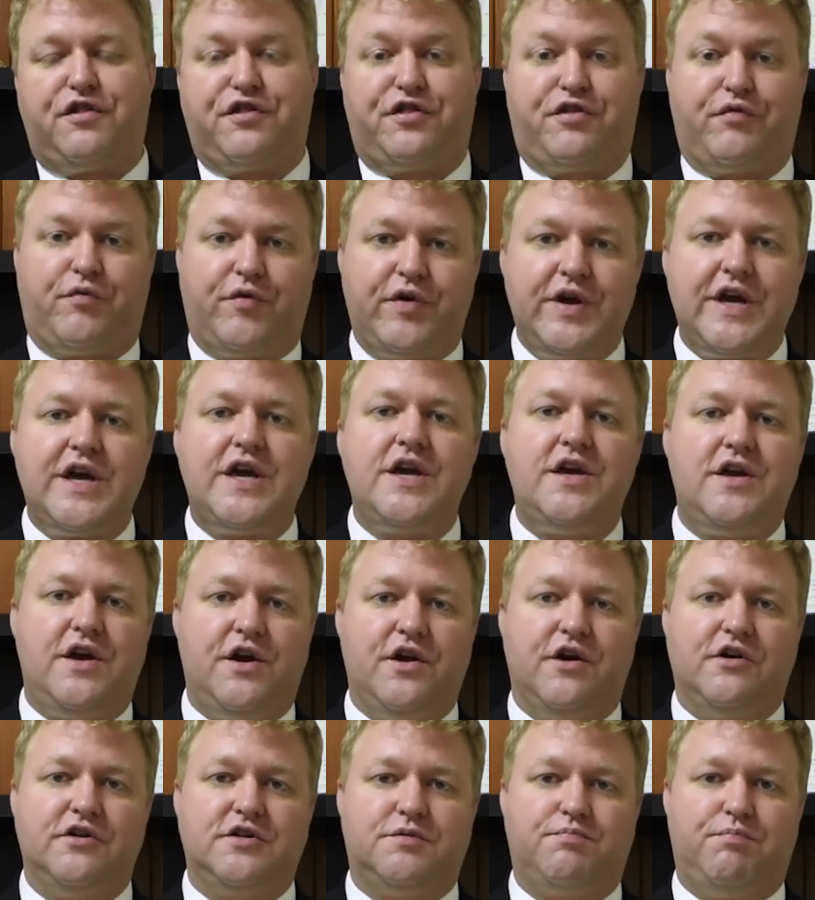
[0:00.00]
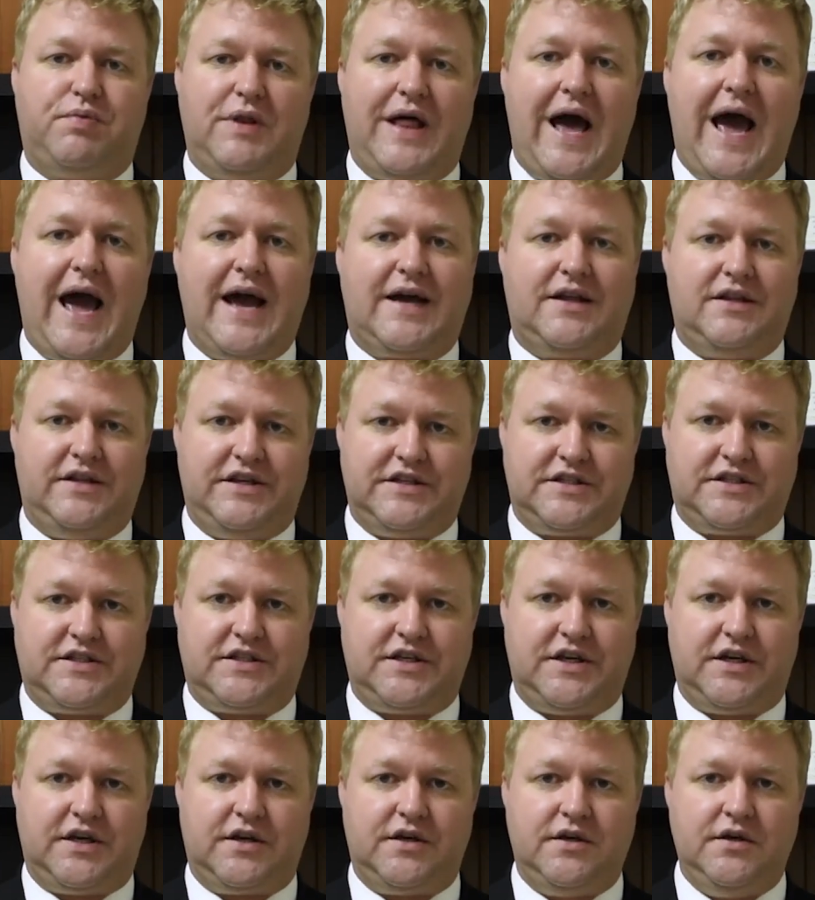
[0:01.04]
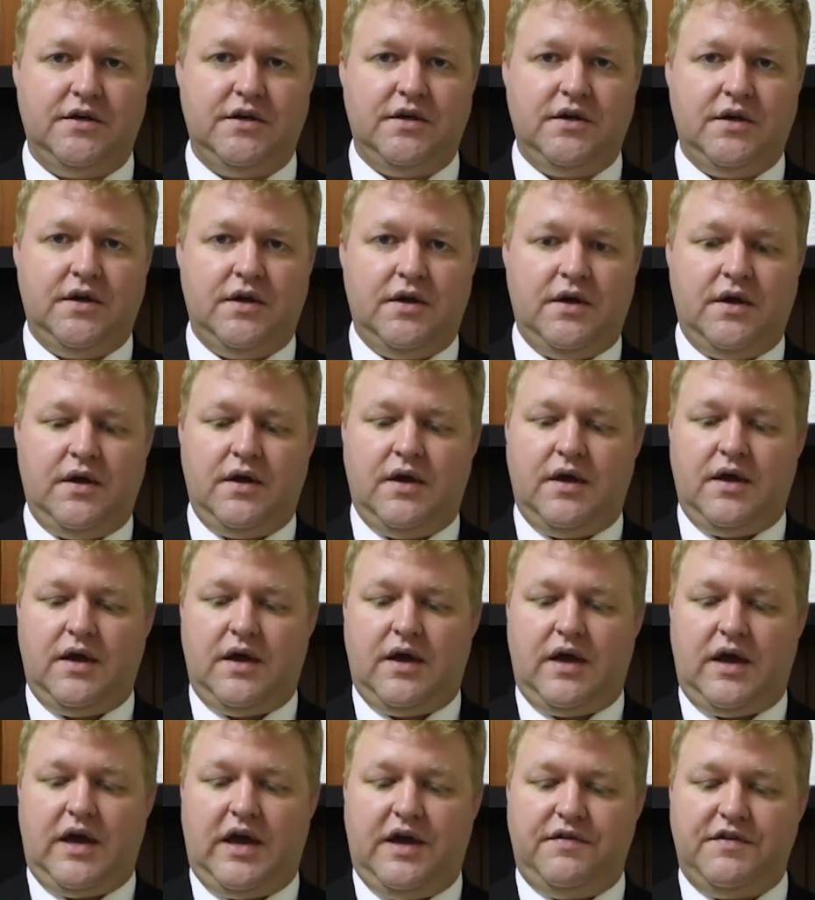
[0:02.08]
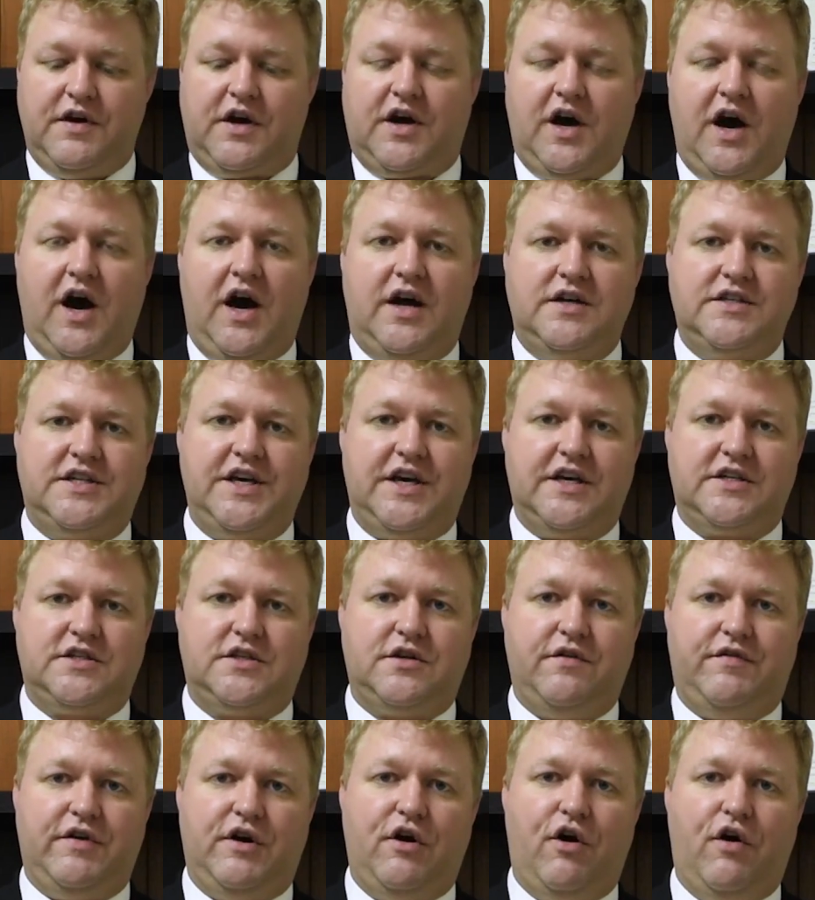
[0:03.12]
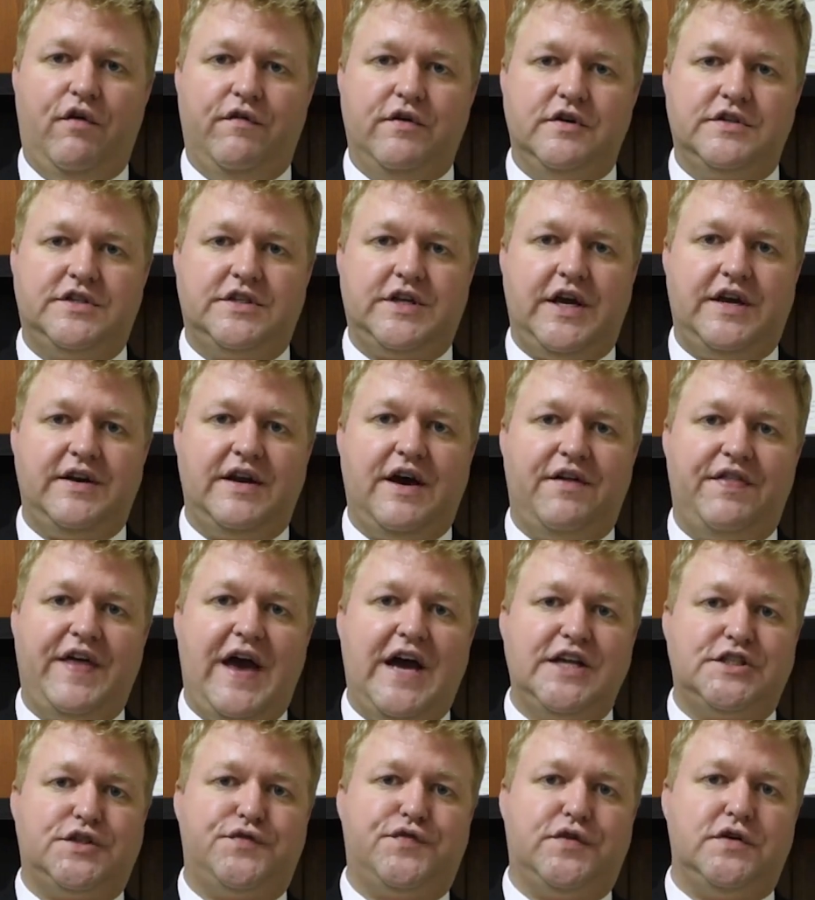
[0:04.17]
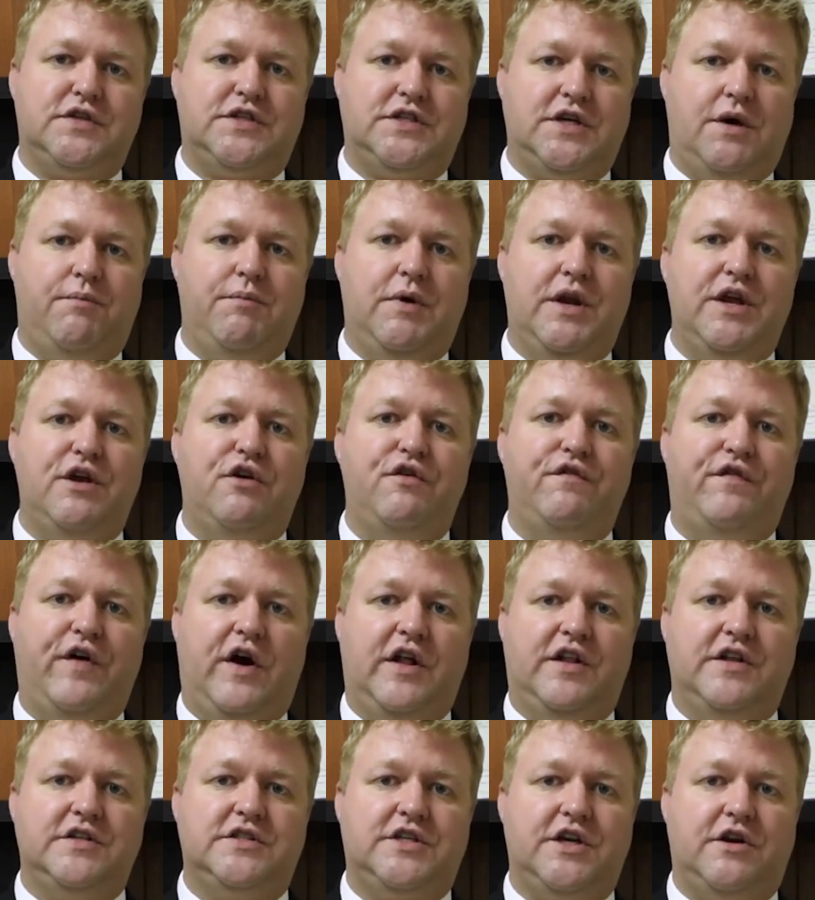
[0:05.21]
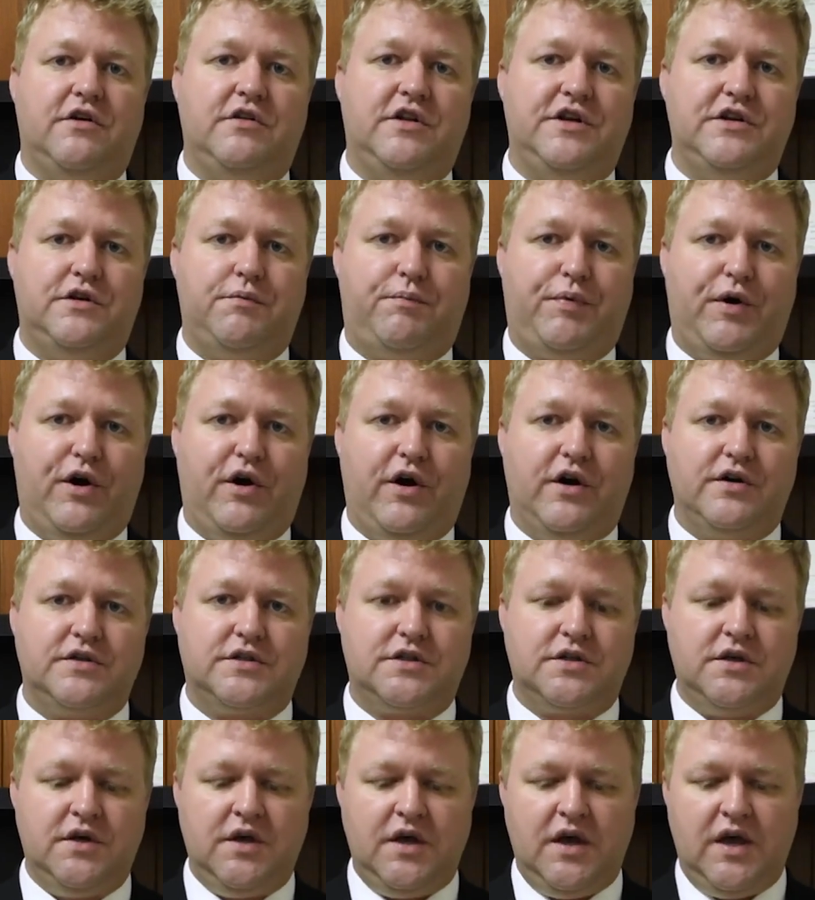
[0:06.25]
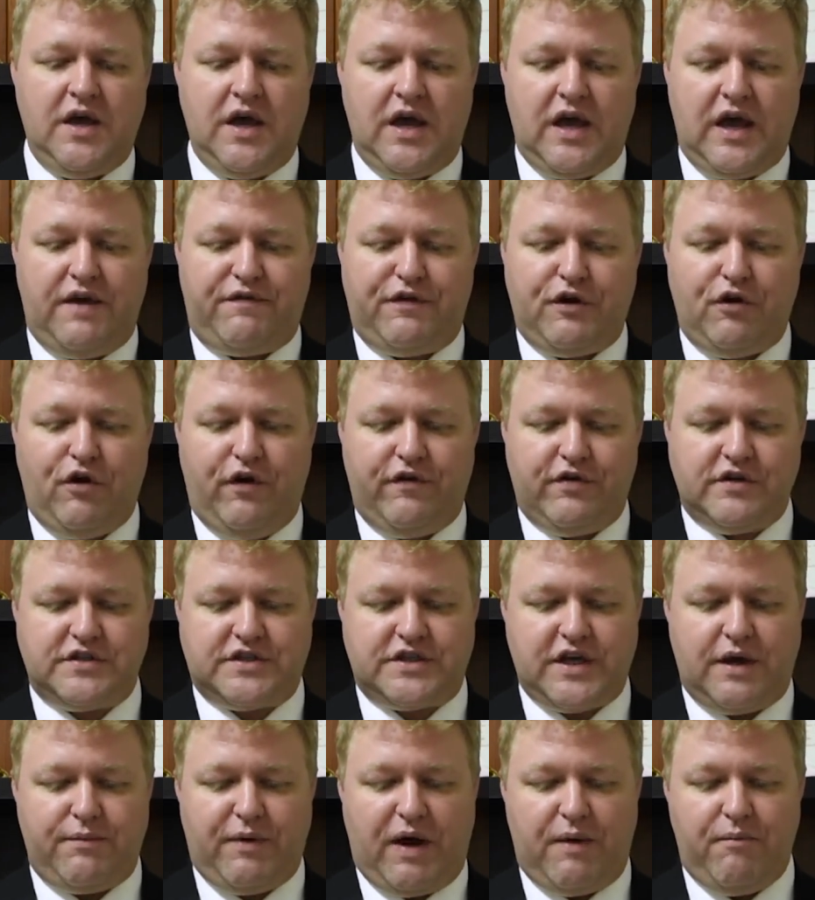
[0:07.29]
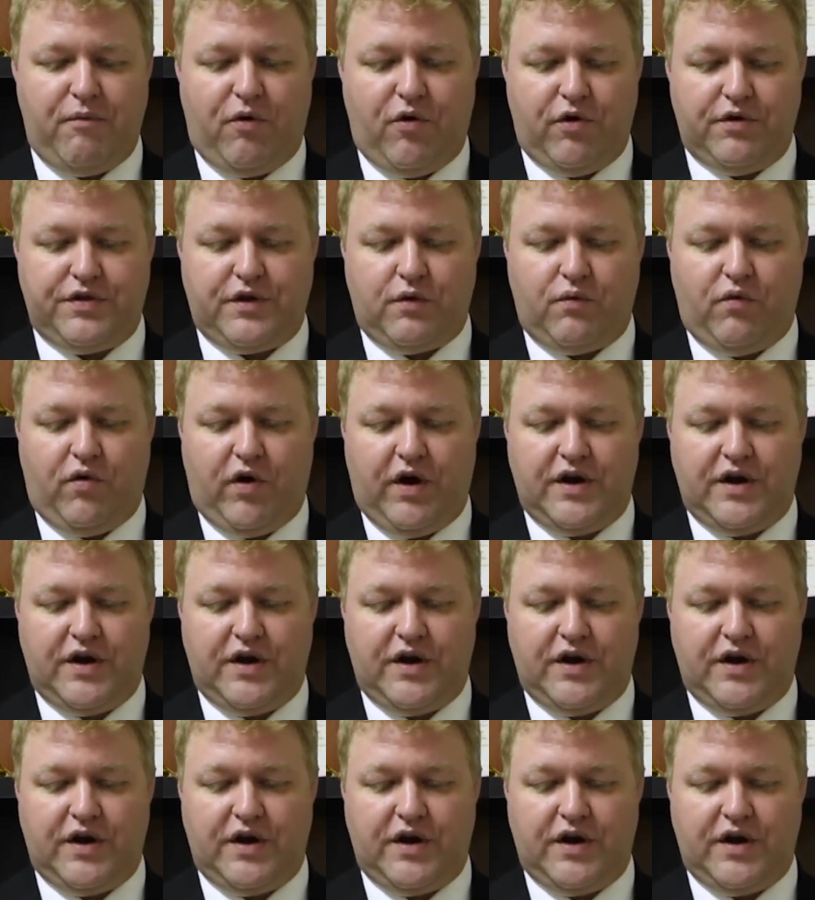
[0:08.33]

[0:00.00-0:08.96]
three years blacklisting in the context of an overstay. Now that's for somebody who voluntarily departs. If you overstay by more than